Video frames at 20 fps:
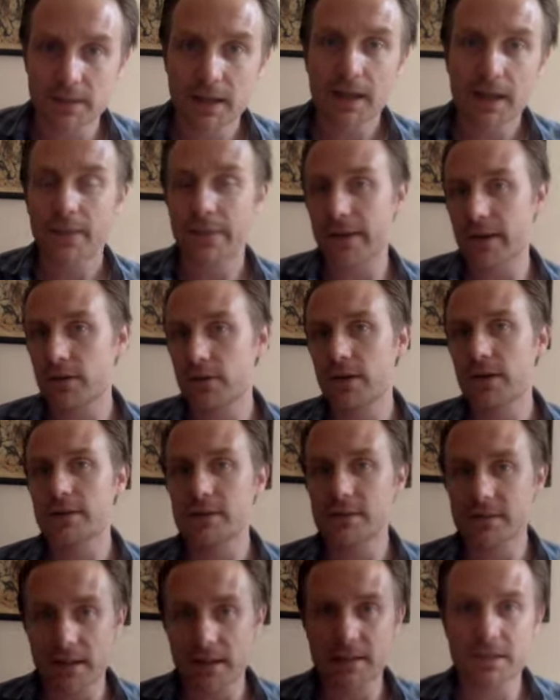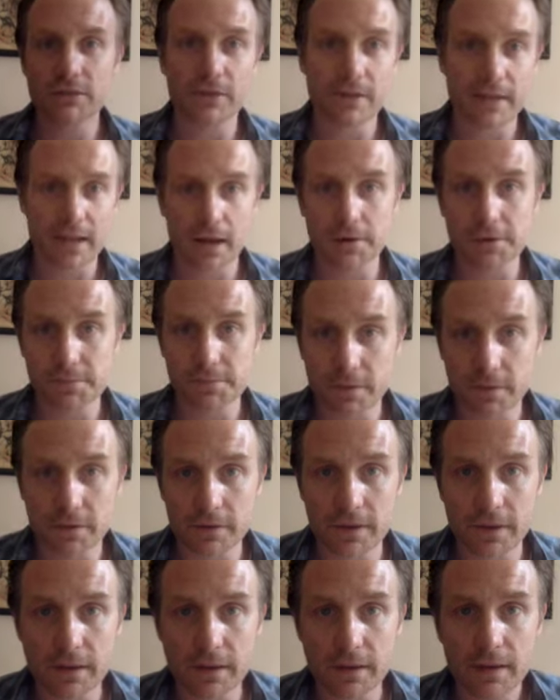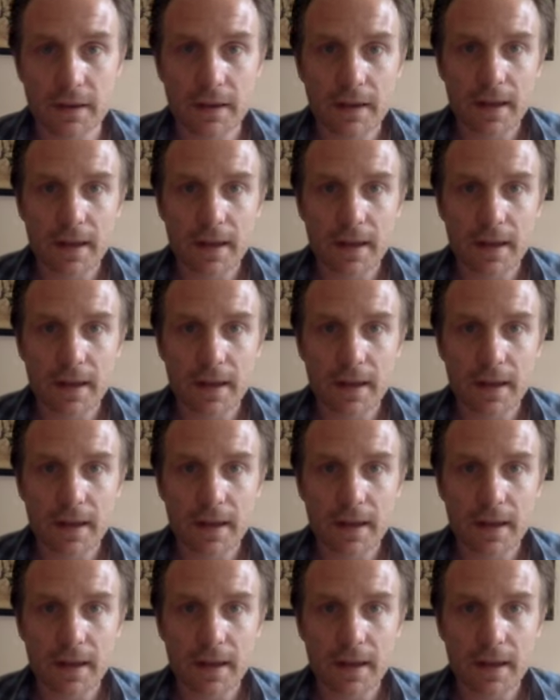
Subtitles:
And that creates a sense of accountability.